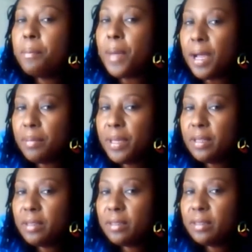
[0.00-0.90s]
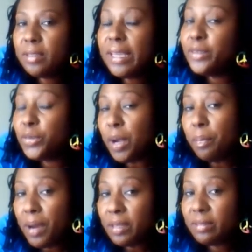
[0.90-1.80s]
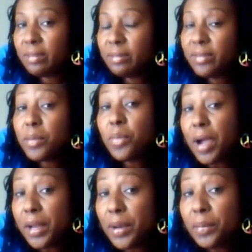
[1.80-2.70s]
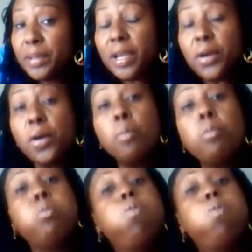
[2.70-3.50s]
bag milk into a pot to boil up, it will go